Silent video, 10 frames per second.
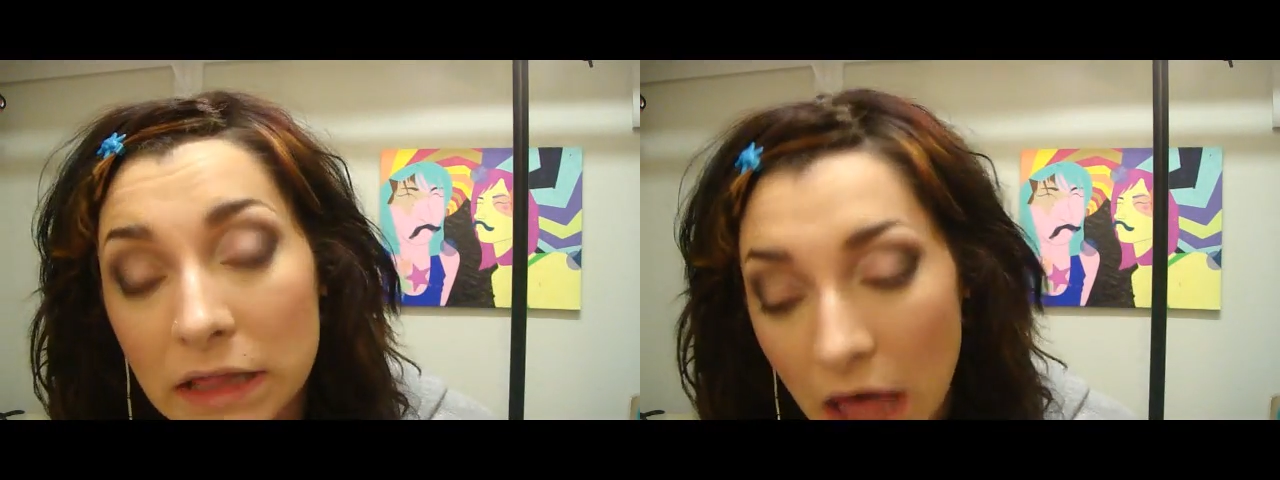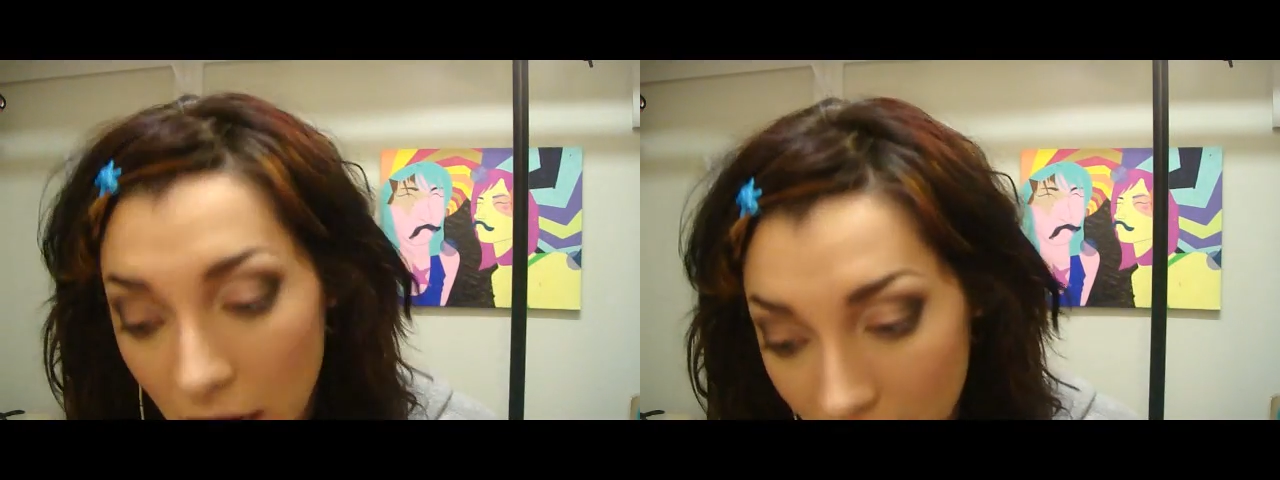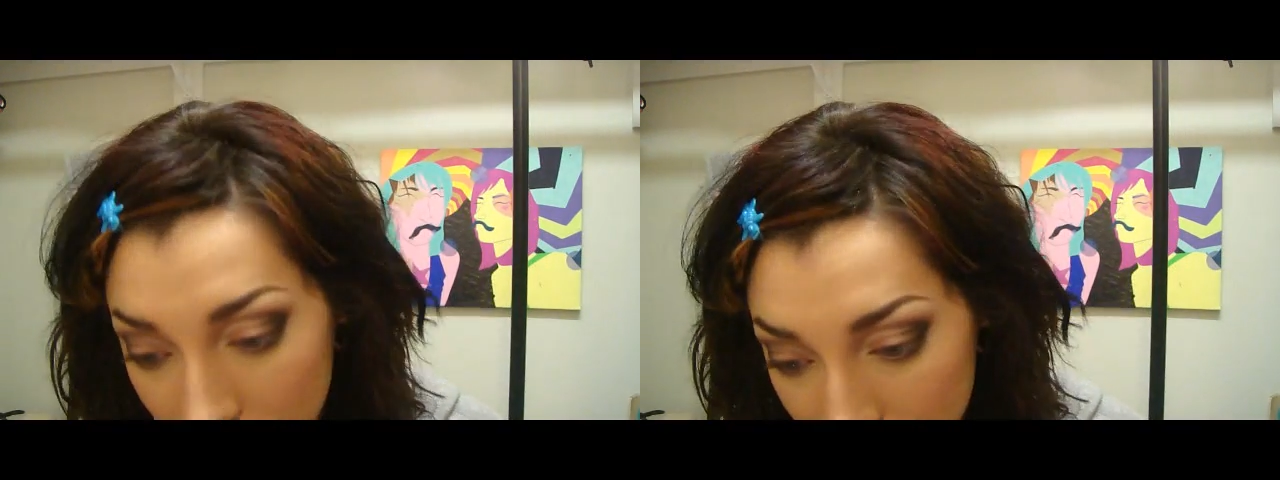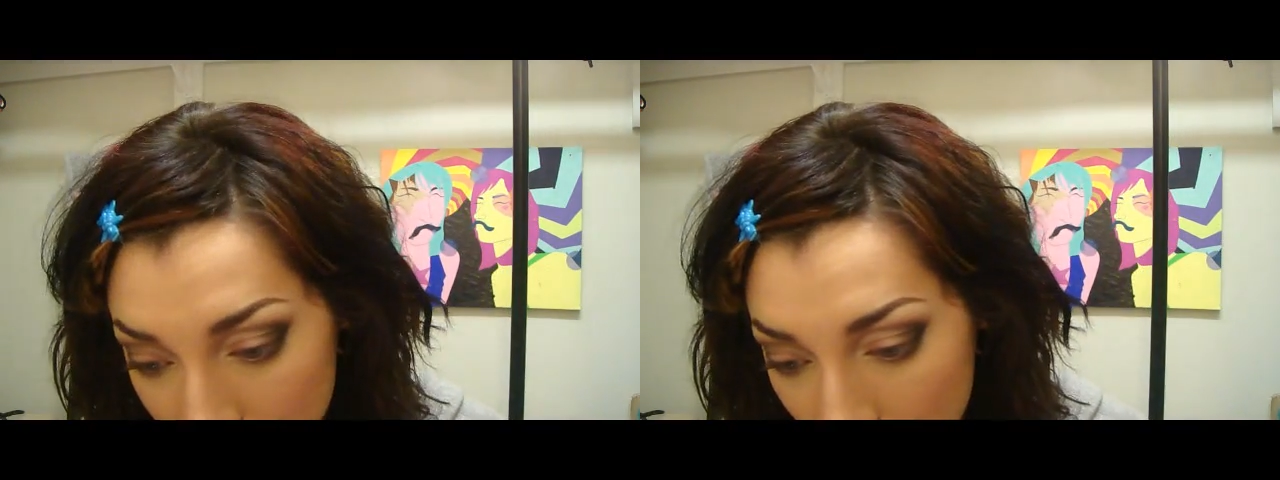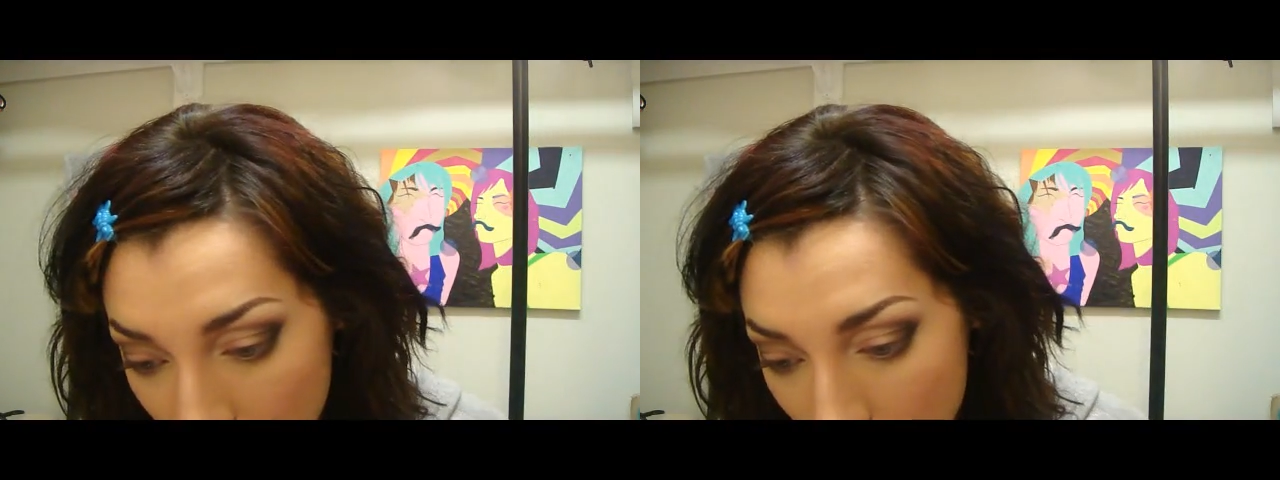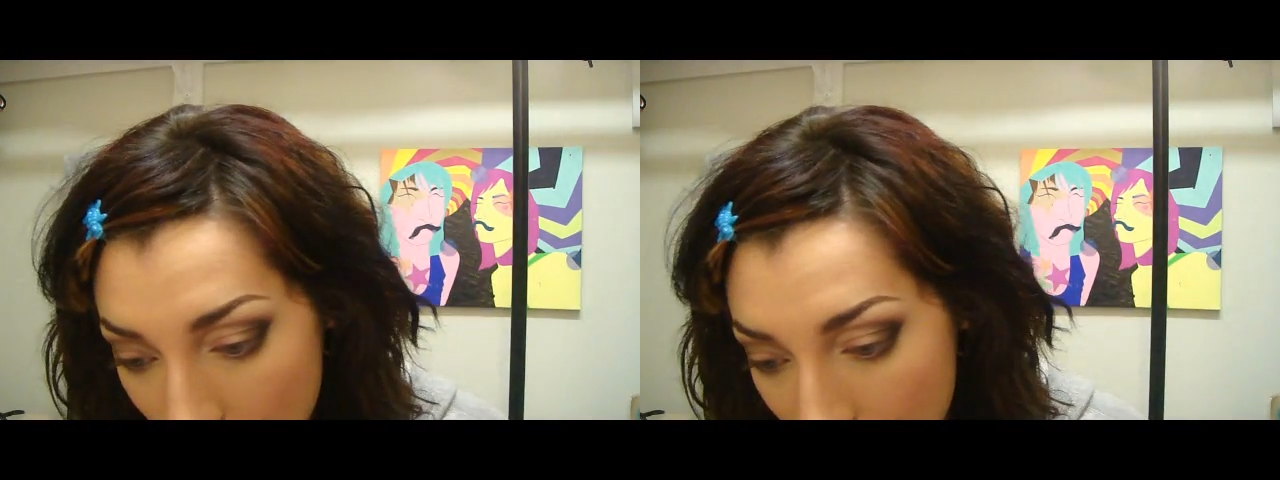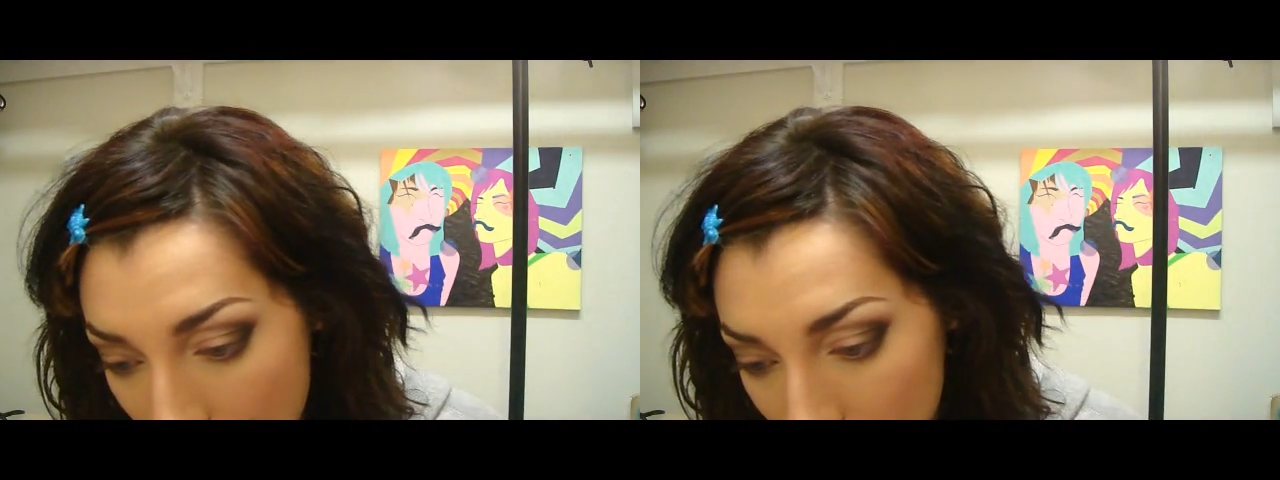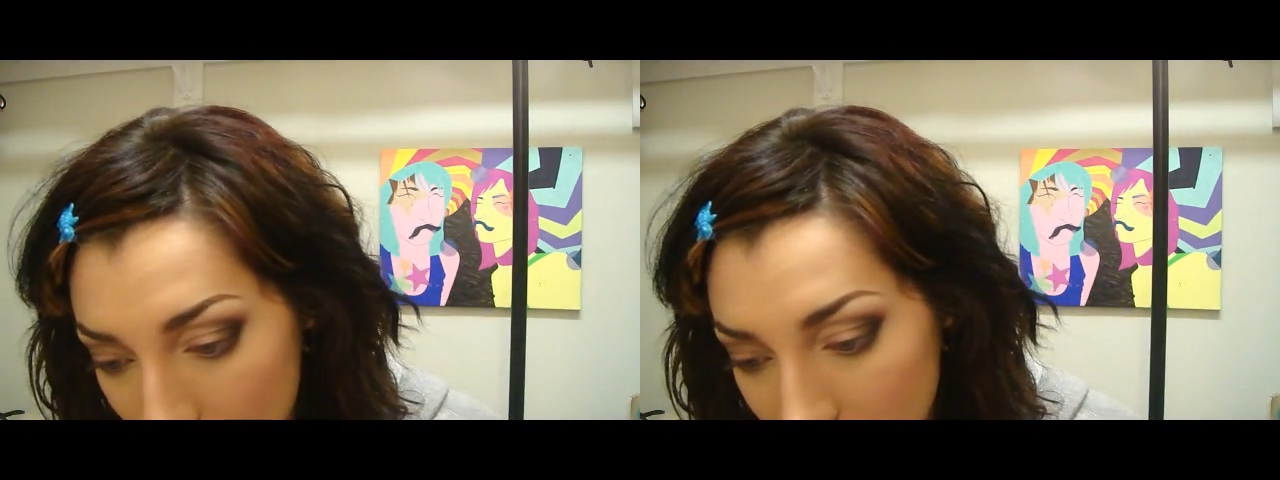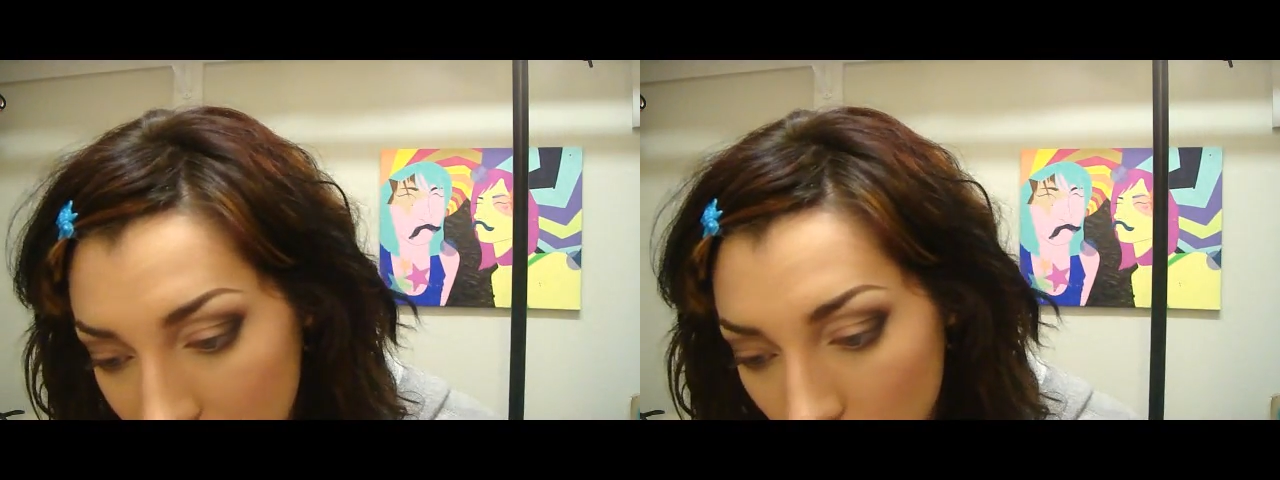line. Uh, I'm going to